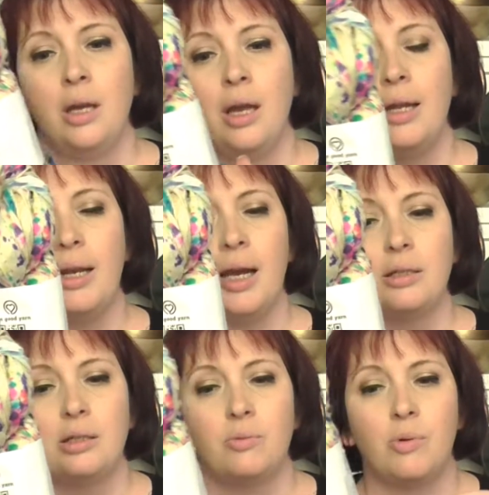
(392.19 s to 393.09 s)
And I
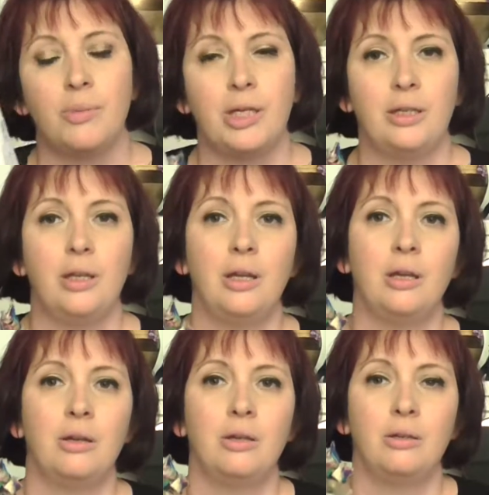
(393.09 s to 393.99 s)
asked the woman
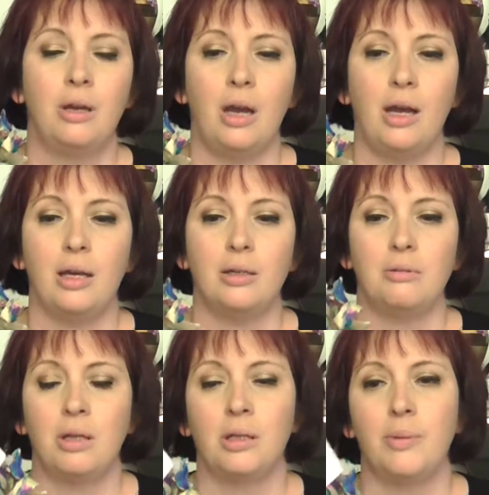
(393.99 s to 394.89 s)
a
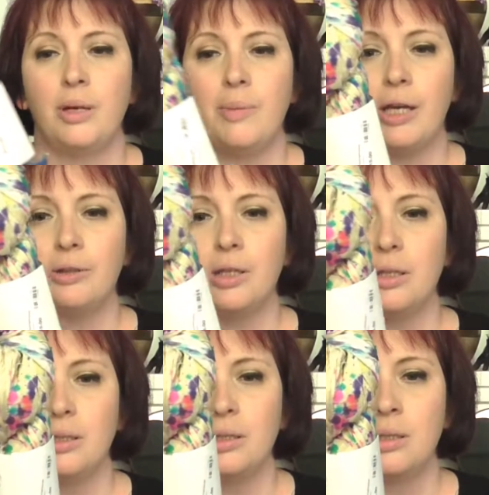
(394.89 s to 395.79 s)
little bit about
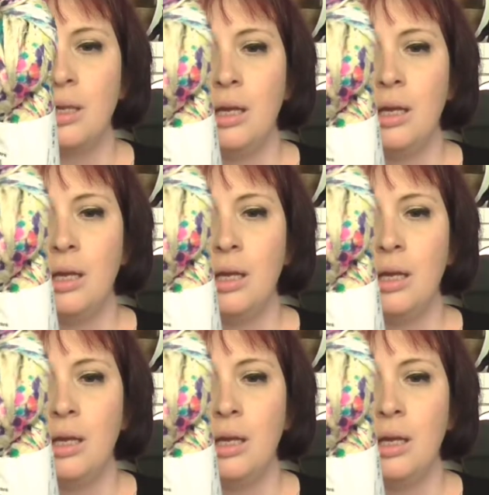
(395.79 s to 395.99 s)
this.